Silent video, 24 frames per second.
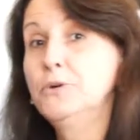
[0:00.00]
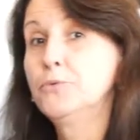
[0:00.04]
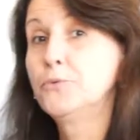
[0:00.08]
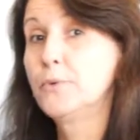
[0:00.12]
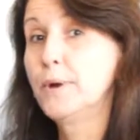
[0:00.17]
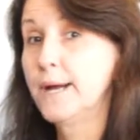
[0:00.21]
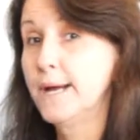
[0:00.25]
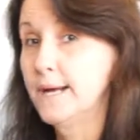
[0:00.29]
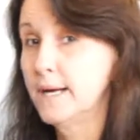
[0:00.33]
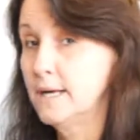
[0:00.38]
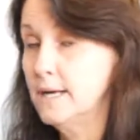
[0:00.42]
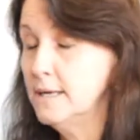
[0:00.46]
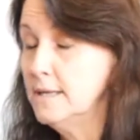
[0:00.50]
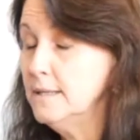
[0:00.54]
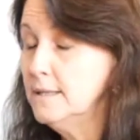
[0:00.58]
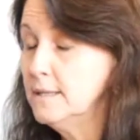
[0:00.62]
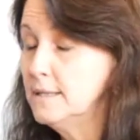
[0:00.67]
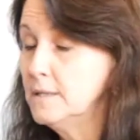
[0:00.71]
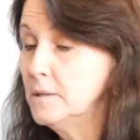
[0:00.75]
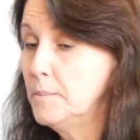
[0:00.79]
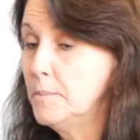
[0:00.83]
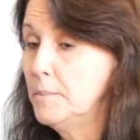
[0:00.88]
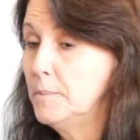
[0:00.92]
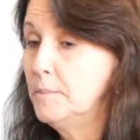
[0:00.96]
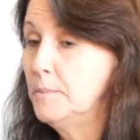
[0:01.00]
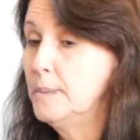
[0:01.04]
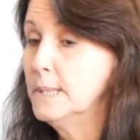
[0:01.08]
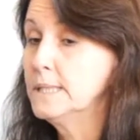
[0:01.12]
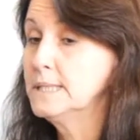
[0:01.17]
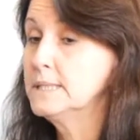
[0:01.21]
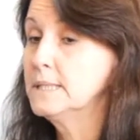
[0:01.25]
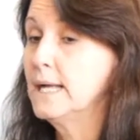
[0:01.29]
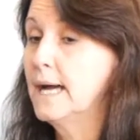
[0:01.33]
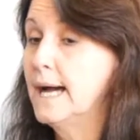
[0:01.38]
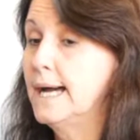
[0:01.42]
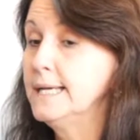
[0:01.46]
rare,
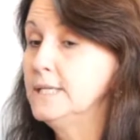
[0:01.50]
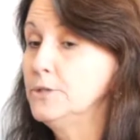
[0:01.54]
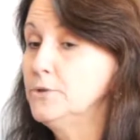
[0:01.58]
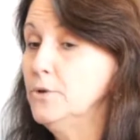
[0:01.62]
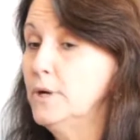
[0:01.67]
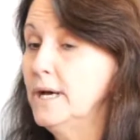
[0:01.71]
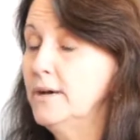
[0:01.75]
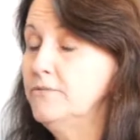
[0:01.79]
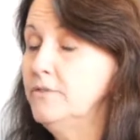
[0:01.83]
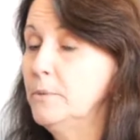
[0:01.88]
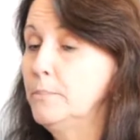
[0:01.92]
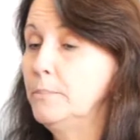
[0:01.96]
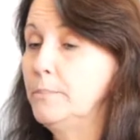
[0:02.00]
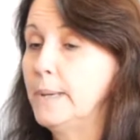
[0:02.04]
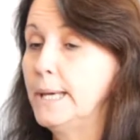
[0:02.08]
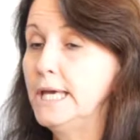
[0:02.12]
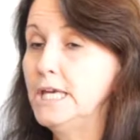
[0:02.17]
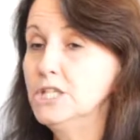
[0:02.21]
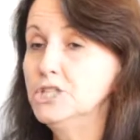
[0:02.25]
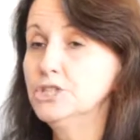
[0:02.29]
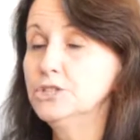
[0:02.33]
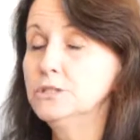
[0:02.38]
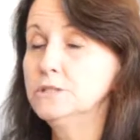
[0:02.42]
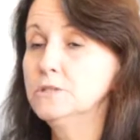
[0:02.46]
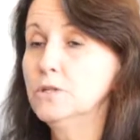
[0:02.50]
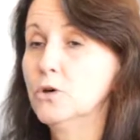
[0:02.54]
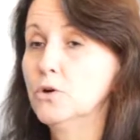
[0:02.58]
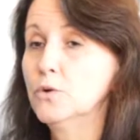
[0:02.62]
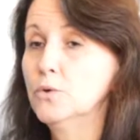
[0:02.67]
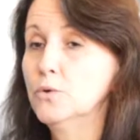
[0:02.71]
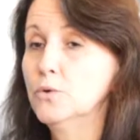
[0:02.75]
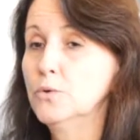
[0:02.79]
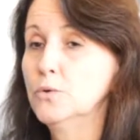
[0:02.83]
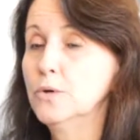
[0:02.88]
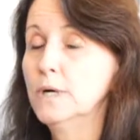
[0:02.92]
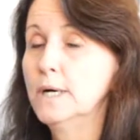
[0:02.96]
but I do have a patient
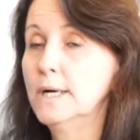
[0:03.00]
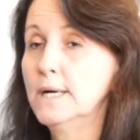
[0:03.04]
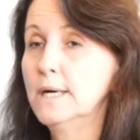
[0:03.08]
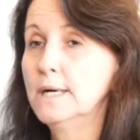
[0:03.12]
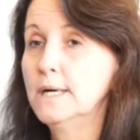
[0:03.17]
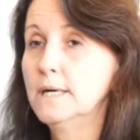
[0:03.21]
who